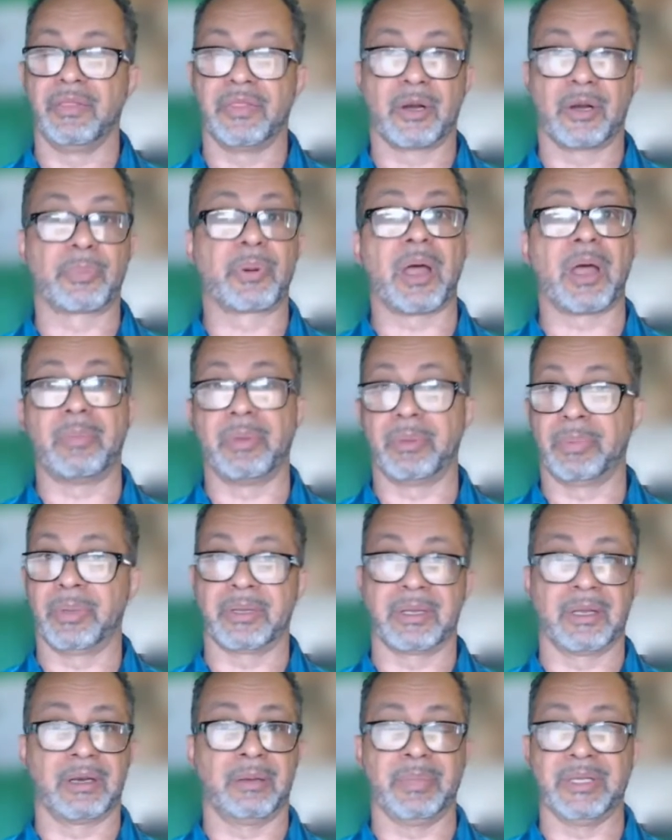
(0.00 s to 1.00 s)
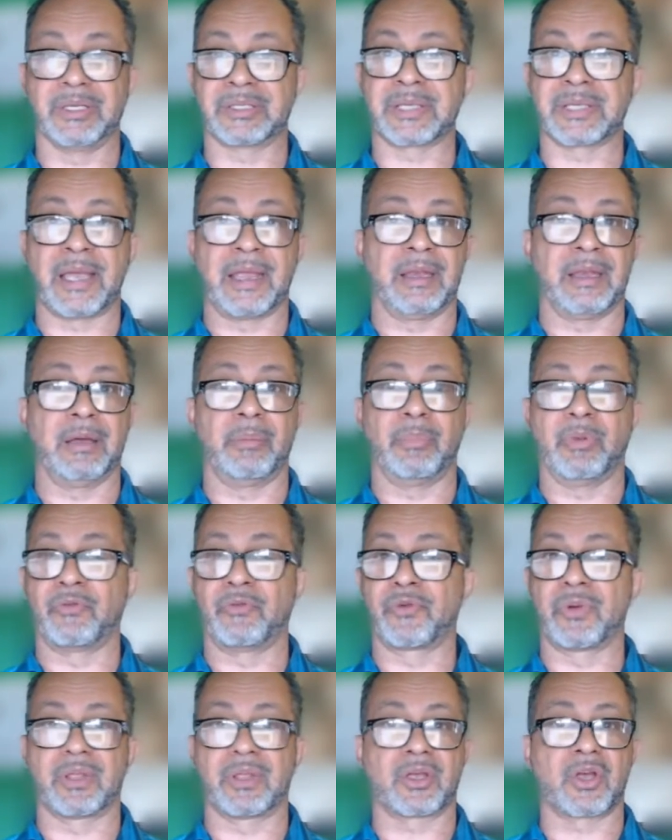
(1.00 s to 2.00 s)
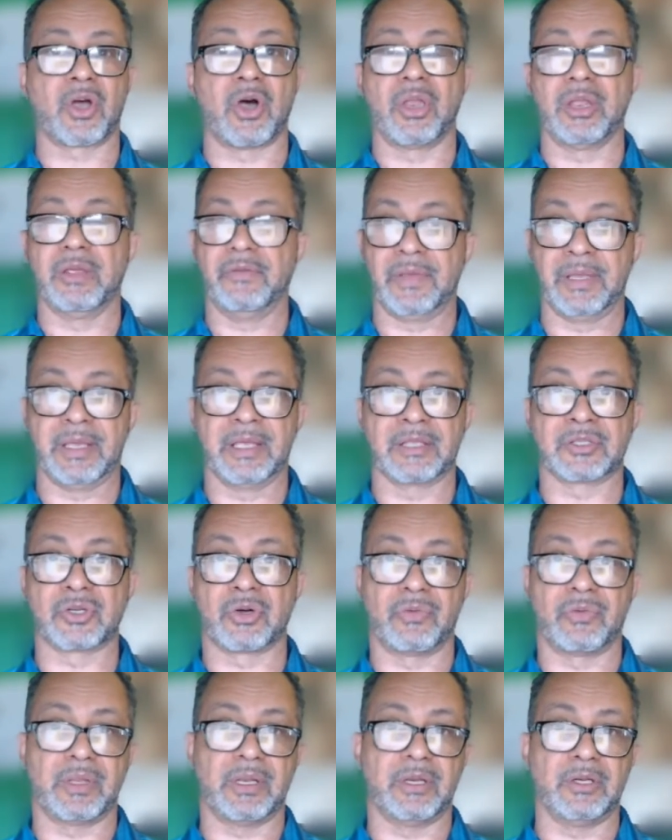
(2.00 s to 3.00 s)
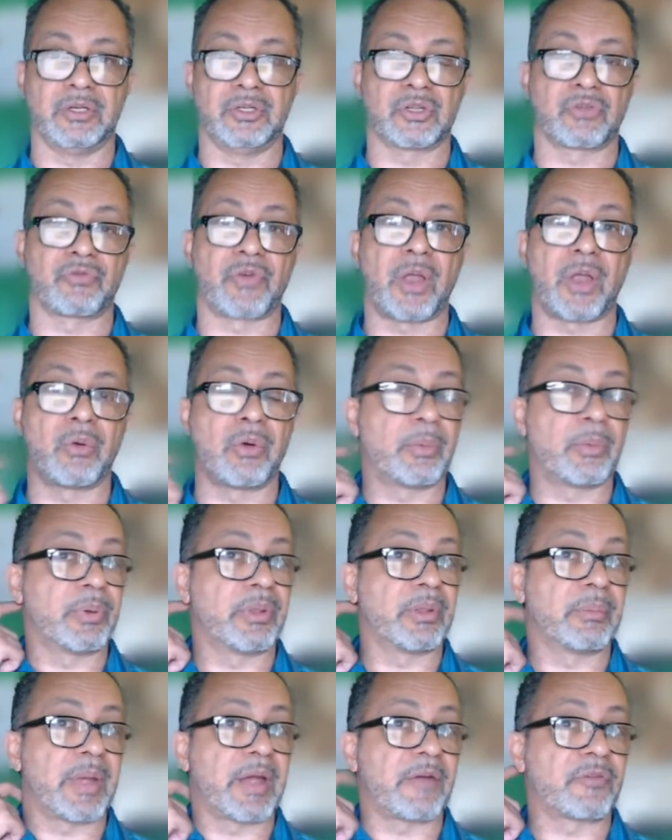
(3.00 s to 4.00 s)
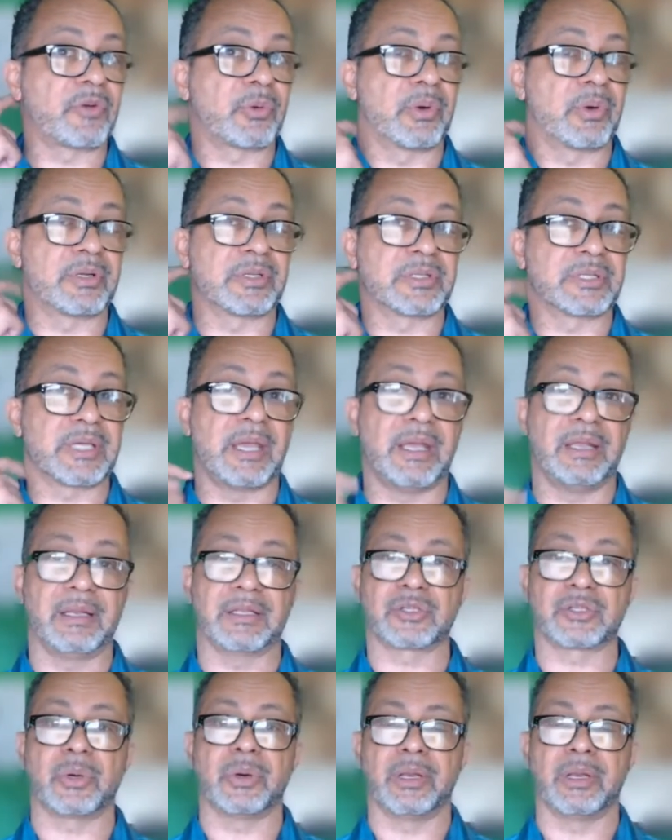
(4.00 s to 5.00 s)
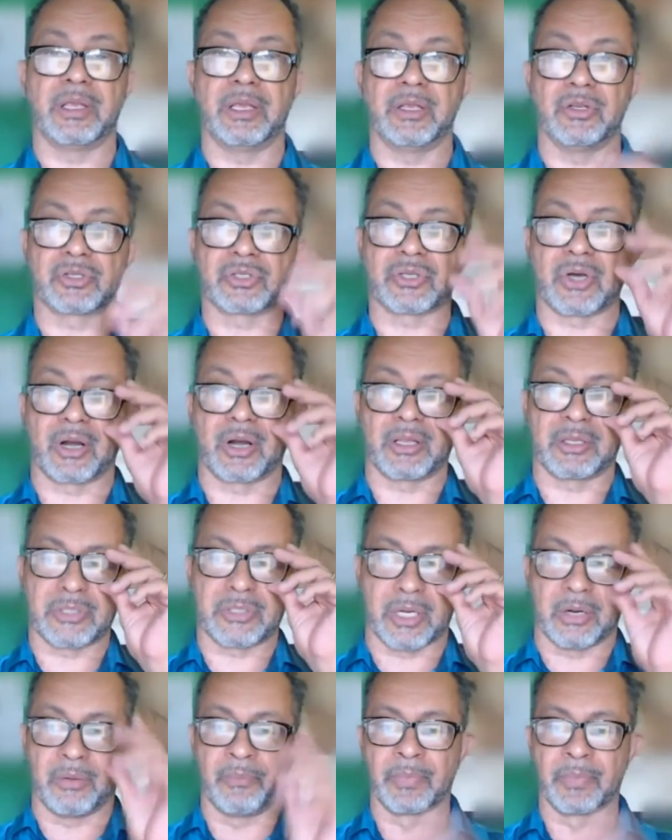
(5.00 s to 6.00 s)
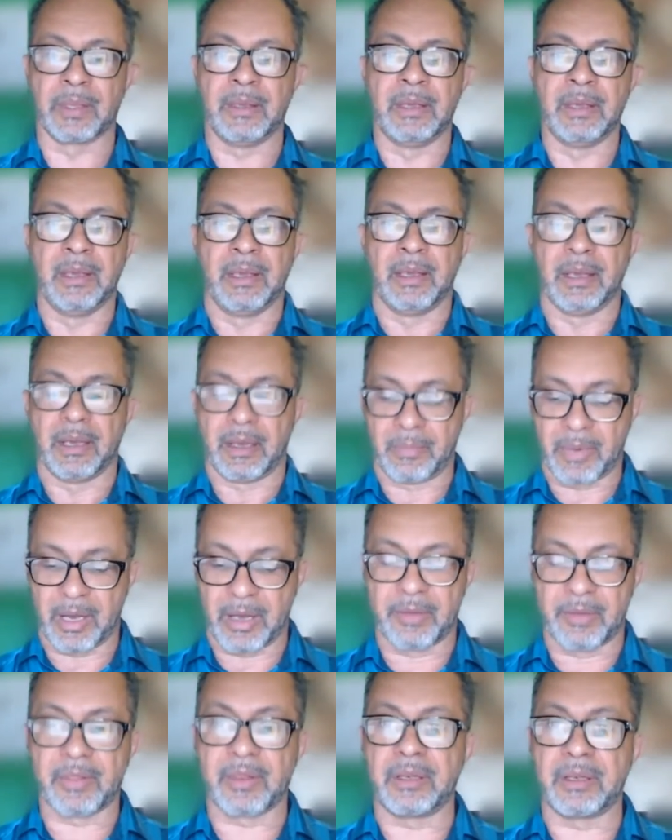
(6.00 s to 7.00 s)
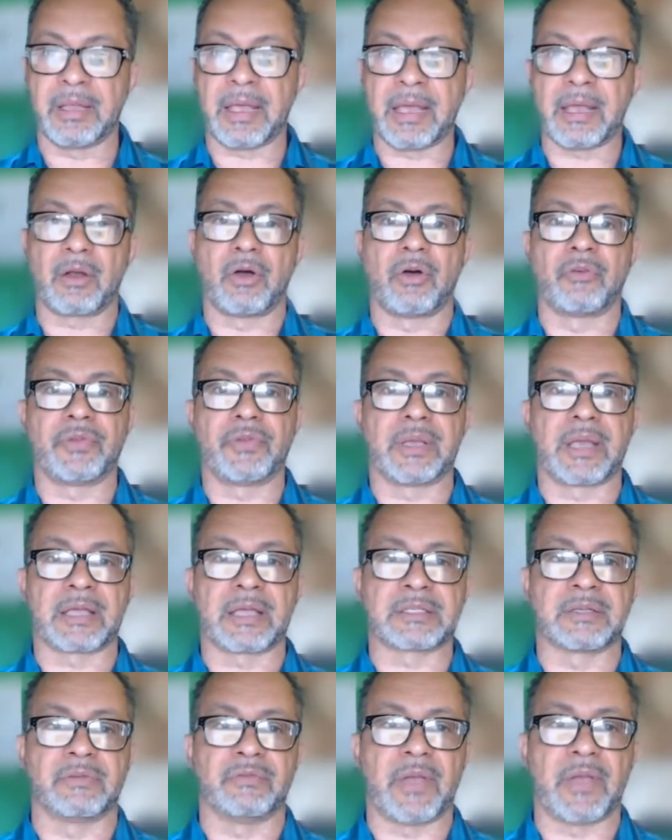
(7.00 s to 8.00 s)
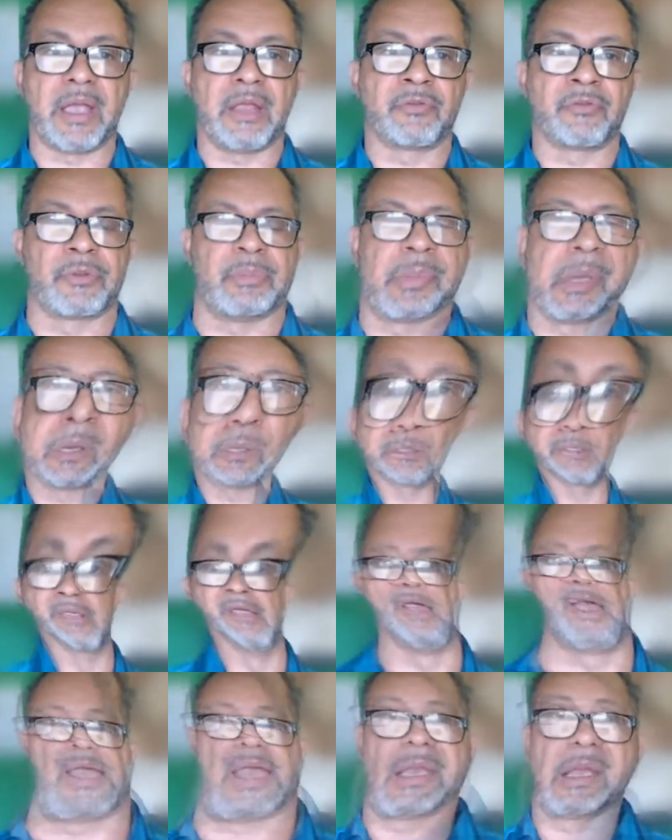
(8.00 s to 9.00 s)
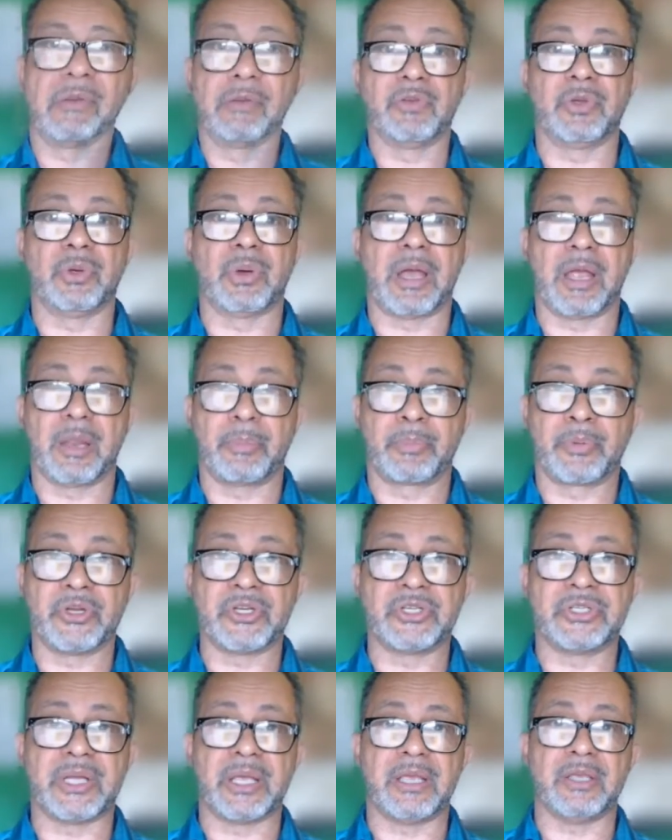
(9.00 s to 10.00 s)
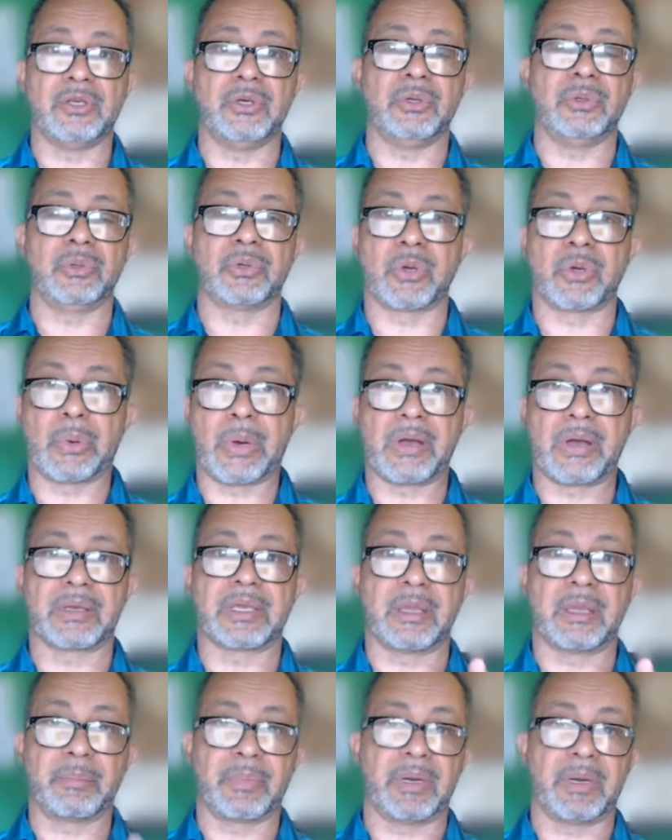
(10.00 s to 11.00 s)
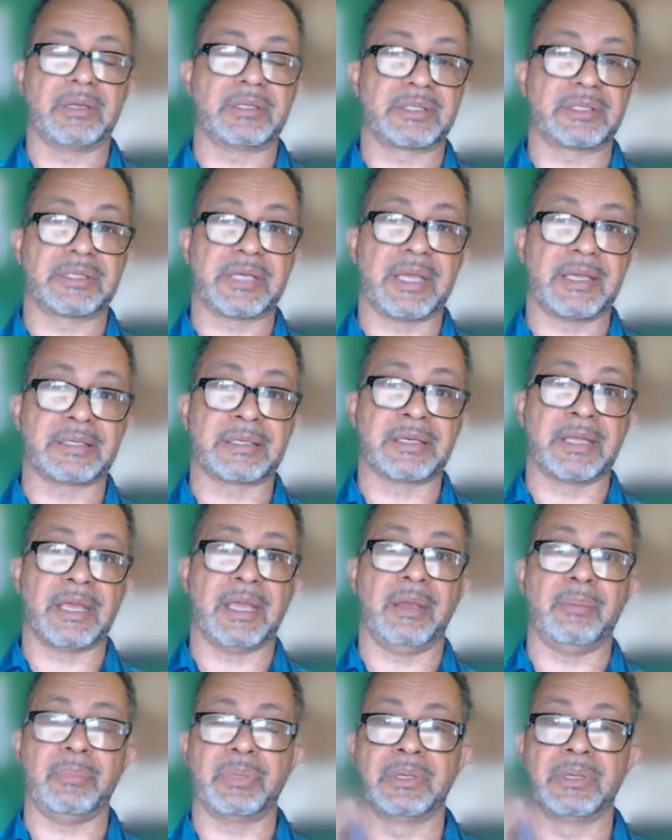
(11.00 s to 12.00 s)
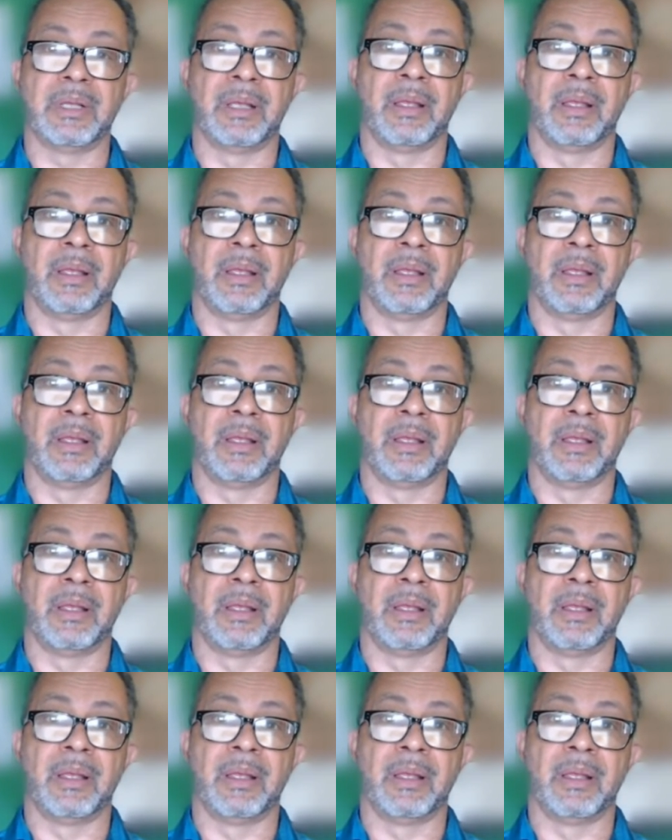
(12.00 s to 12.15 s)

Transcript: they're probably going to be signed up before the call even gets over. And then you just follow up with them afterwards and say, hey, let's go ahead and get you started. So, um, other than that, hopefully got some value from this. I love you. I appreciate you. Go out, kick butt, takes name,